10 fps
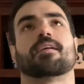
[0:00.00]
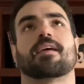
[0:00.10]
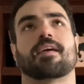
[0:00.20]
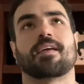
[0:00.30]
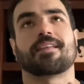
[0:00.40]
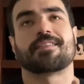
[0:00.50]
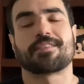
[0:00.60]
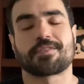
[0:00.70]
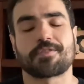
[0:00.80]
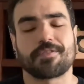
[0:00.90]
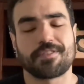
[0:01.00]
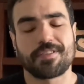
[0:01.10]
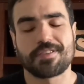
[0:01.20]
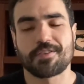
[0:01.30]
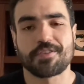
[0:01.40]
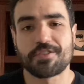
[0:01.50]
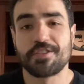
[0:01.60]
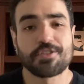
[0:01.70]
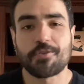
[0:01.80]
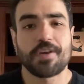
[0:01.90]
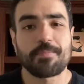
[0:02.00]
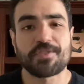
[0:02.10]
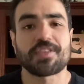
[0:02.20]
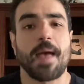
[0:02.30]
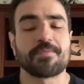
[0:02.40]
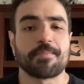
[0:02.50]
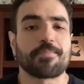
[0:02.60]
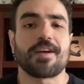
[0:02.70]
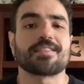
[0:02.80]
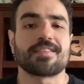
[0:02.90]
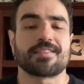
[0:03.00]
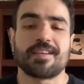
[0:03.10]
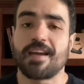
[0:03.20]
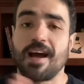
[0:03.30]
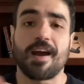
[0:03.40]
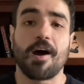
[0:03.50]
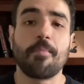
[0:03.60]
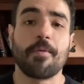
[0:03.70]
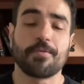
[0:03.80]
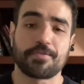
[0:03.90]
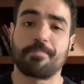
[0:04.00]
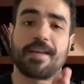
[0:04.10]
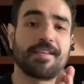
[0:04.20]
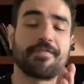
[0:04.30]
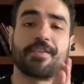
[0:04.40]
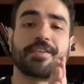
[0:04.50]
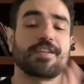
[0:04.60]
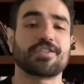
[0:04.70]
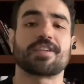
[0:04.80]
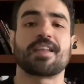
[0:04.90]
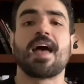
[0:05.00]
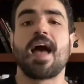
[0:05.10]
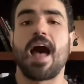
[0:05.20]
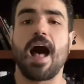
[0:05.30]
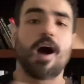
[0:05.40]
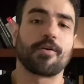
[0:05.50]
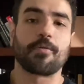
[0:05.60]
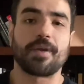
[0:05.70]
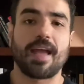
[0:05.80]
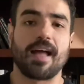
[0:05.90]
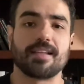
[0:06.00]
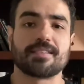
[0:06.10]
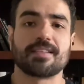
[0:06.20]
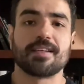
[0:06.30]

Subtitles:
and discrete steps and processes are almost by definition outer reality.